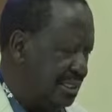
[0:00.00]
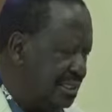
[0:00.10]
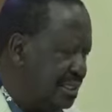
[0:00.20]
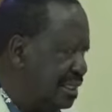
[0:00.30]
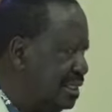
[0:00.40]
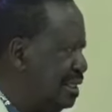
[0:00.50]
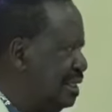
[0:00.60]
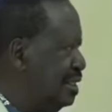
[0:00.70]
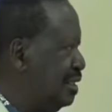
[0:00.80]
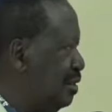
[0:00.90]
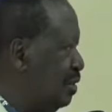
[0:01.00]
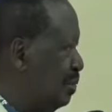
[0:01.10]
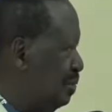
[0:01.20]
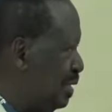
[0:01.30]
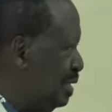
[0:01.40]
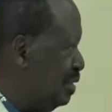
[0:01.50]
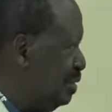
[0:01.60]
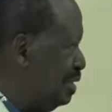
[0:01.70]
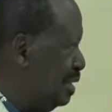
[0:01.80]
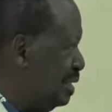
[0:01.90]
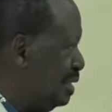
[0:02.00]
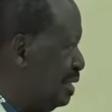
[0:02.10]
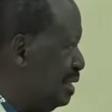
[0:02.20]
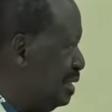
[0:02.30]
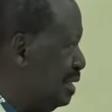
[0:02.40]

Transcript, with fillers: just like the European Union,